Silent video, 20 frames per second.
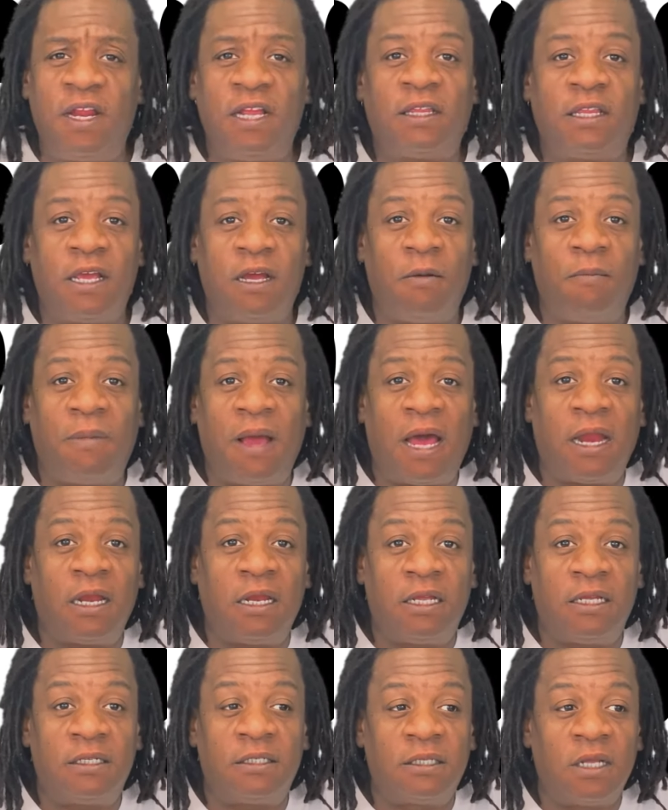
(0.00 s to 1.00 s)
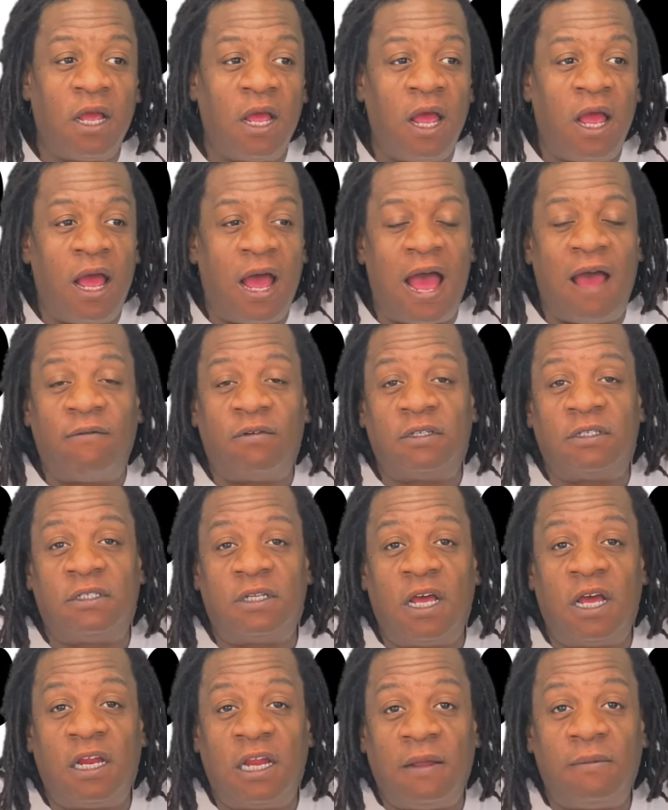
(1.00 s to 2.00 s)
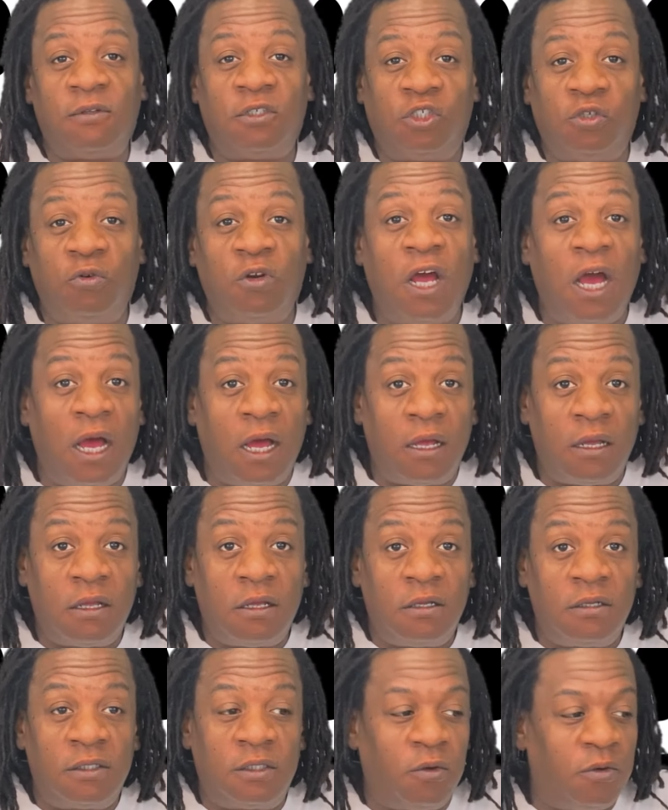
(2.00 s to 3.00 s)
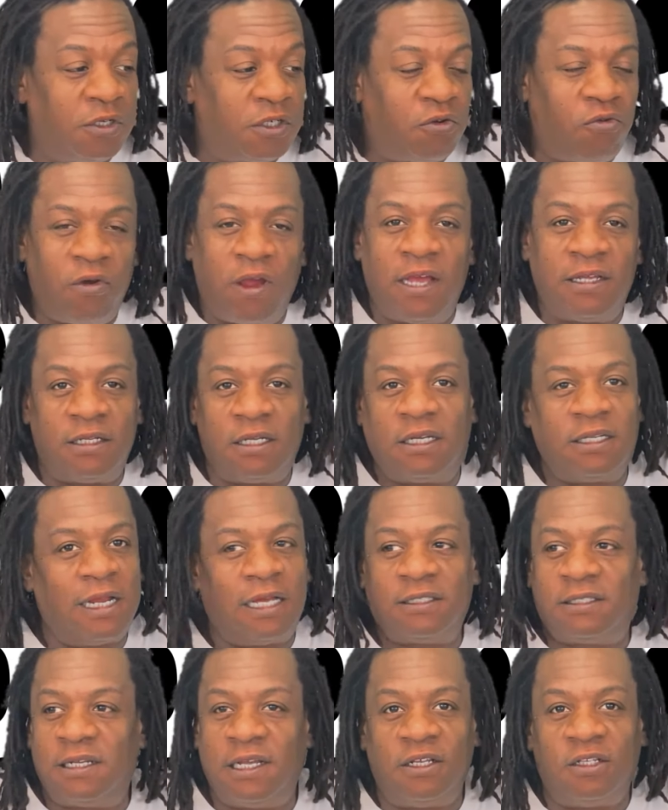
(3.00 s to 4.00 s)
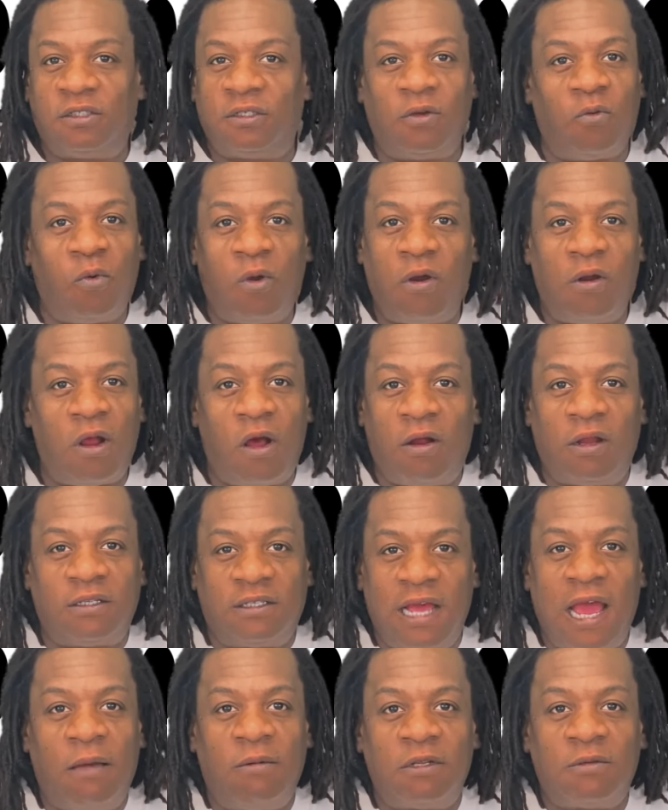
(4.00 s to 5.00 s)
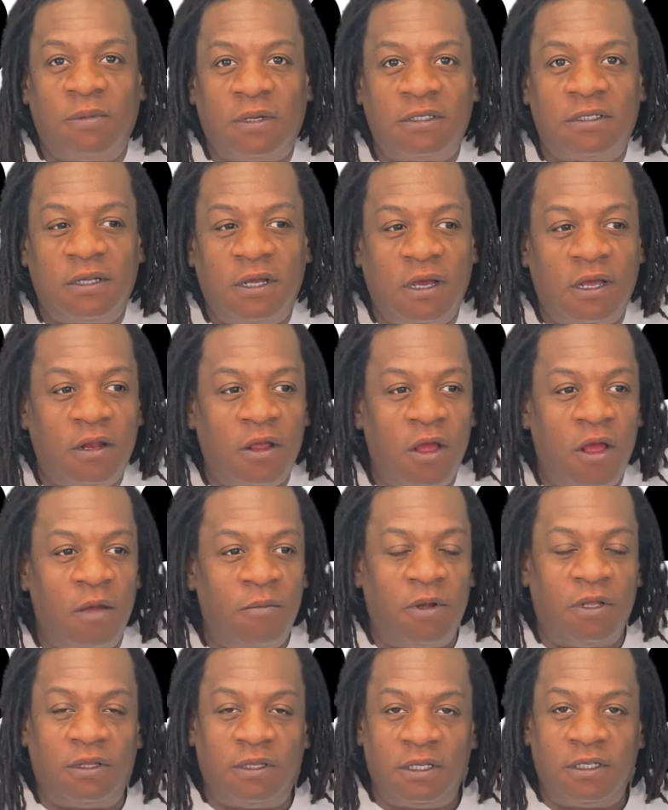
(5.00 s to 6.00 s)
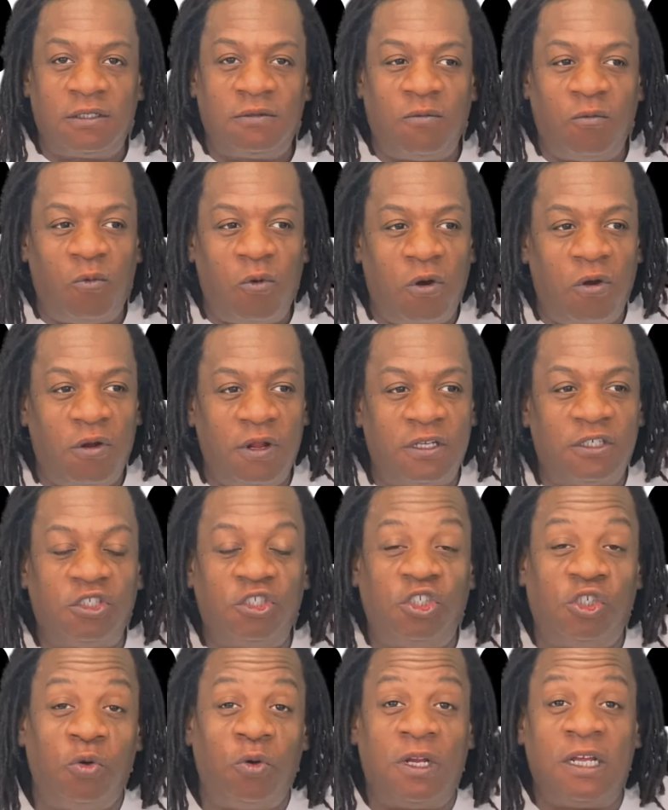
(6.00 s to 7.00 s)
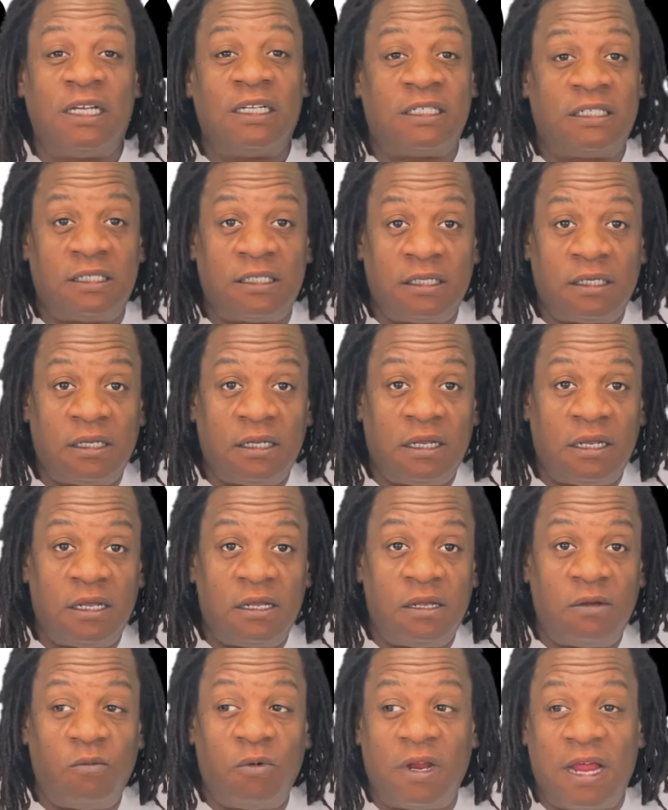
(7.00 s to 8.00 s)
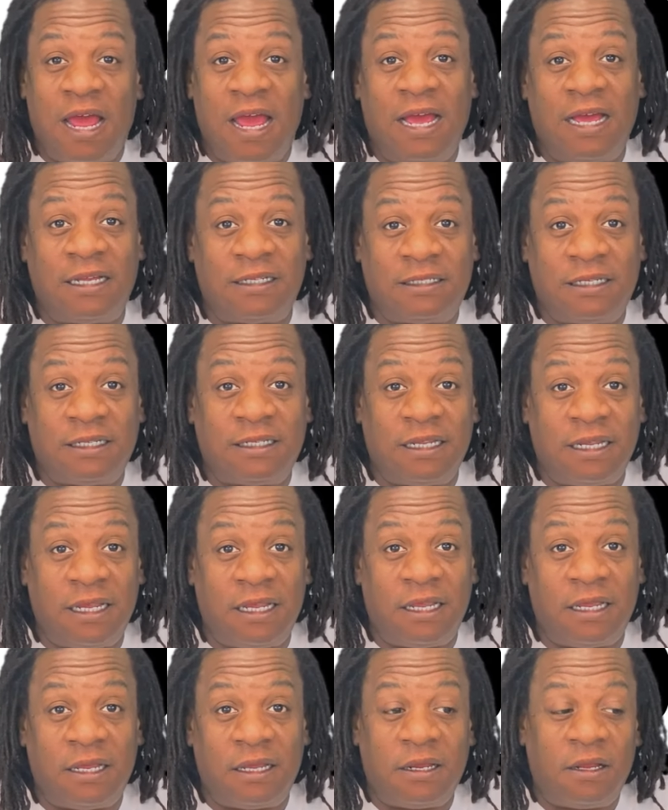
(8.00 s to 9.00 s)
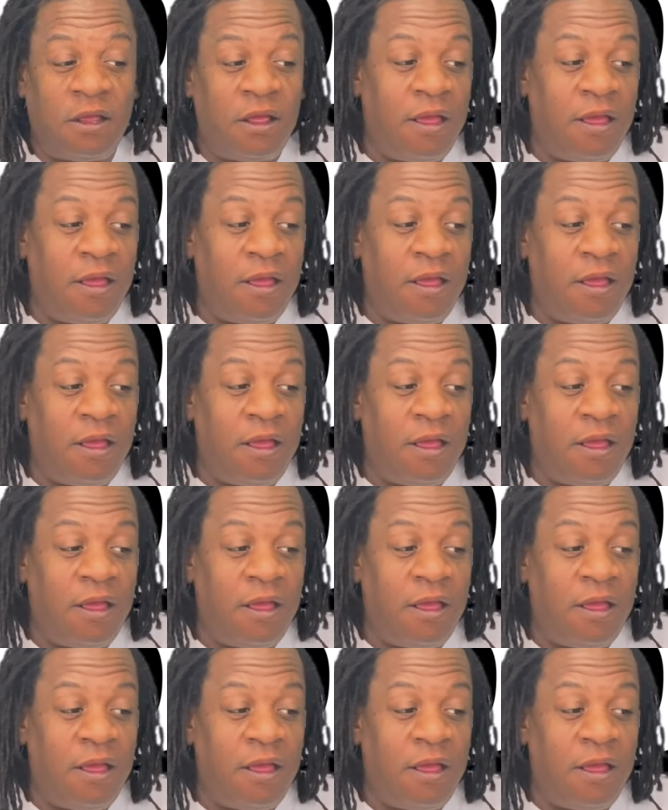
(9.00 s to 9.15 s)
thing about it is, I have a son named Judah, so it's crazy because I say the word all the time as my son. But this word is Judas with an S at the end.